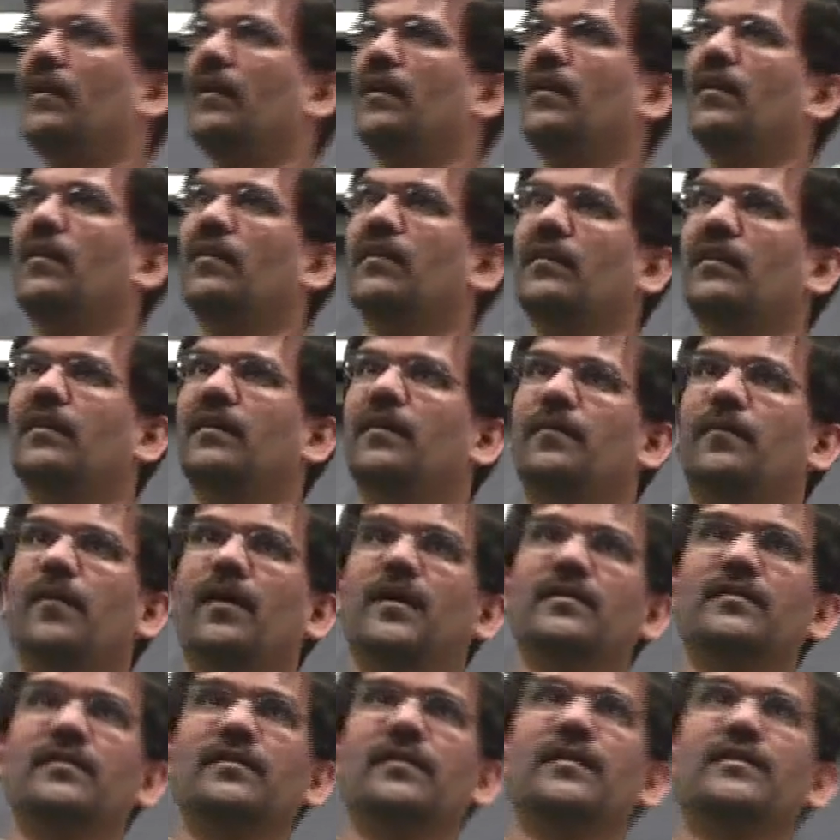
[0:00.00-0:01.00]
the
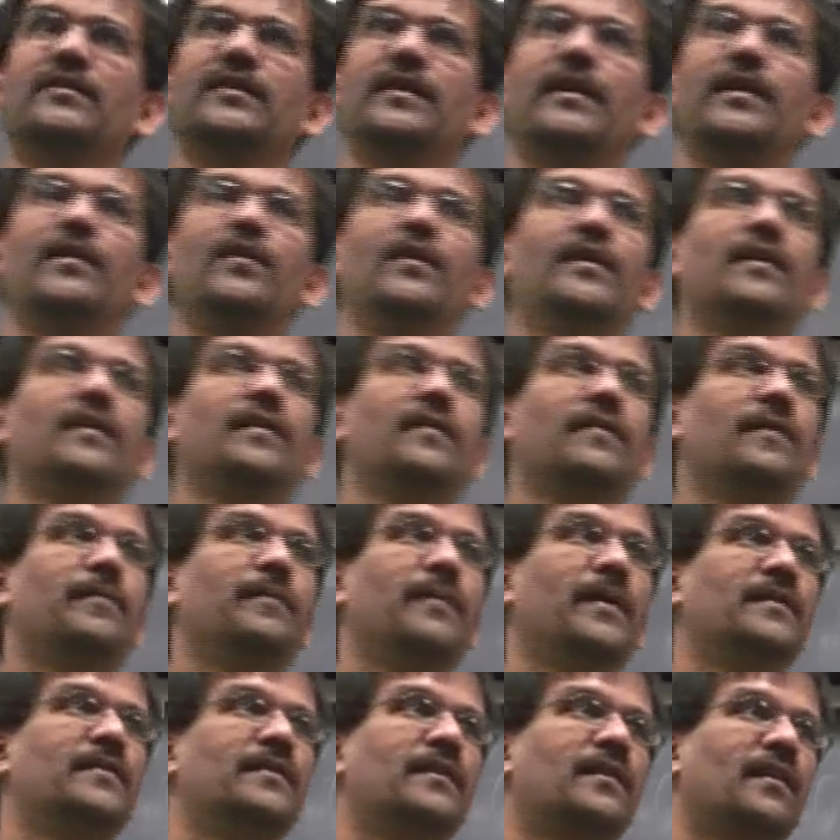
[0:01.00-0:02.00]
process of scheduling
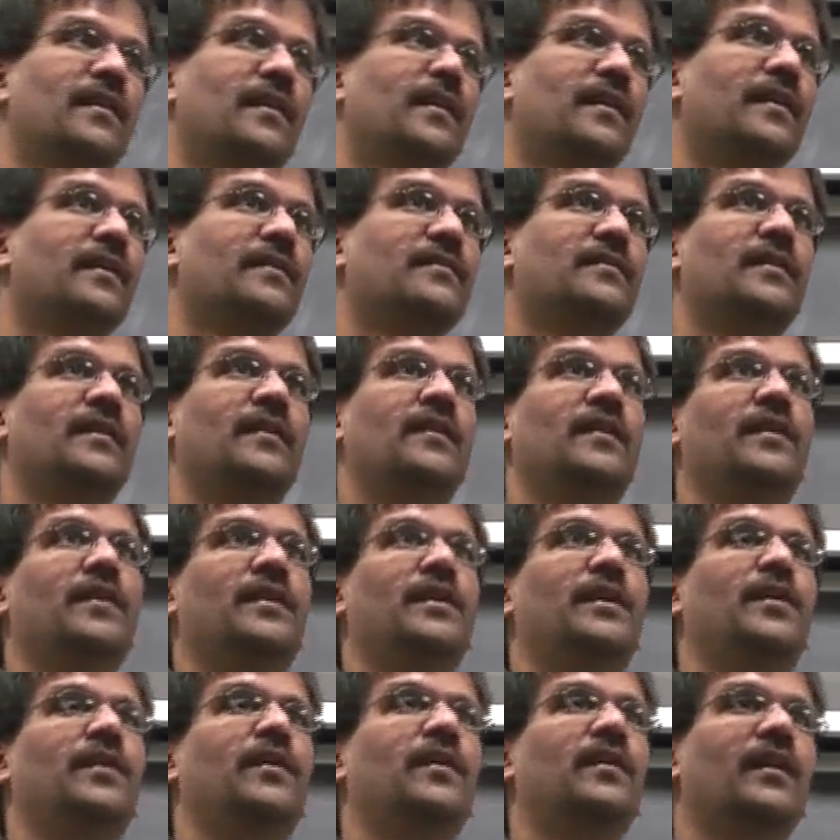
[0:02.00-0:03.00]
basically is
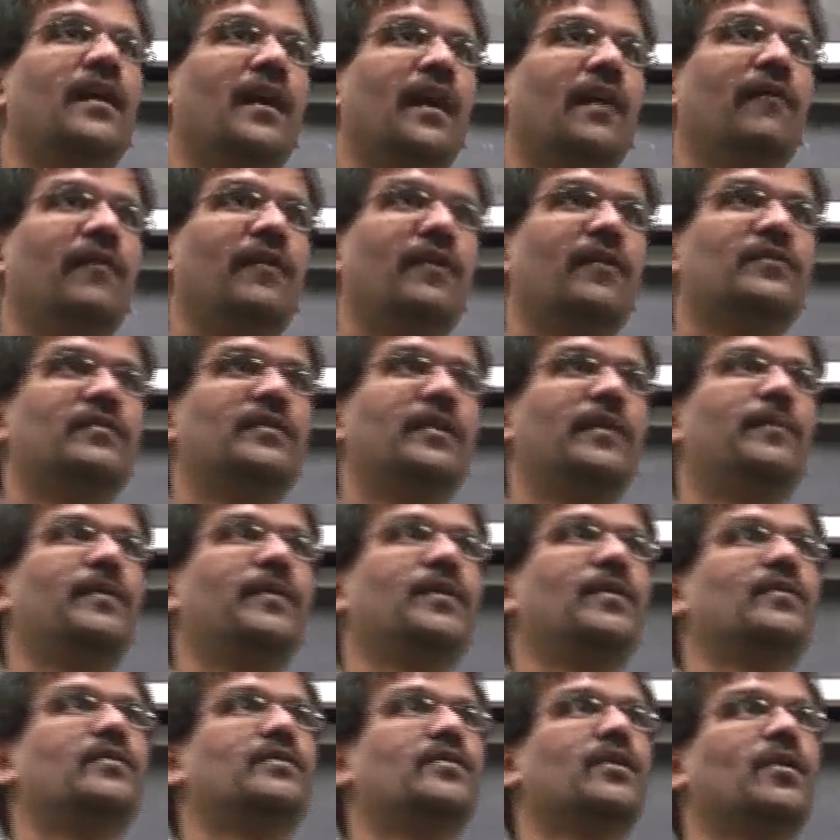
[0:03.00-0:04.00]
you didn't have enough
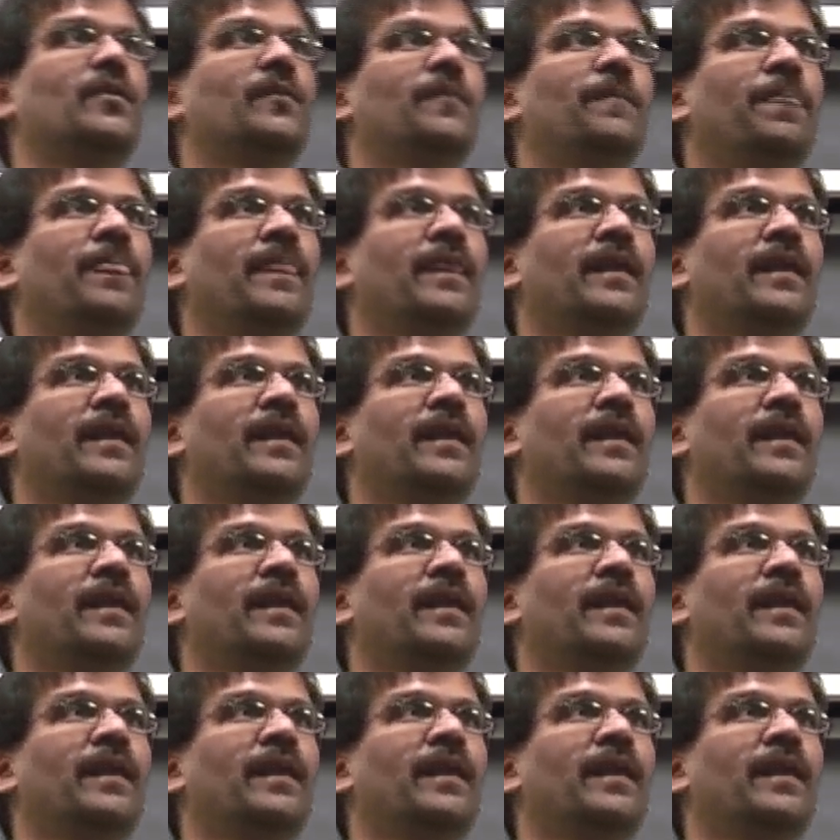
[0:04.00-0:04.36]
CPU, so